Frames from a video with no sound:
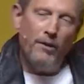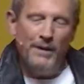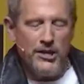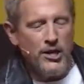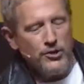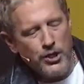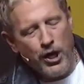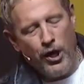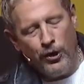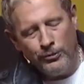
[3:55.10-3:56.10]
But years
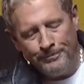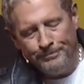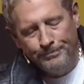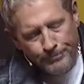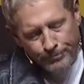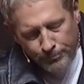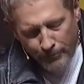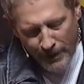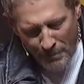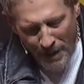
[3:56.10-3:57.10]
ago,
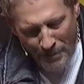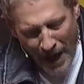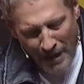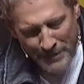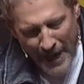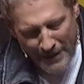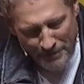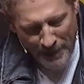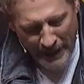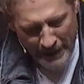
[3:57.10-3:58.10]
my mom gave
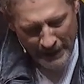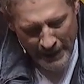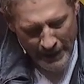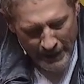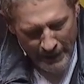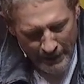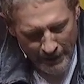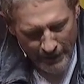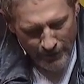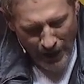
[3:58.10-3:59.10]
me,
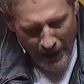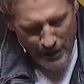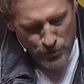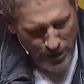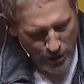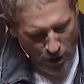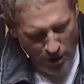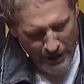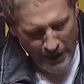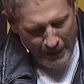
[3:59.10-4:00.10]
I guess, what do you call it?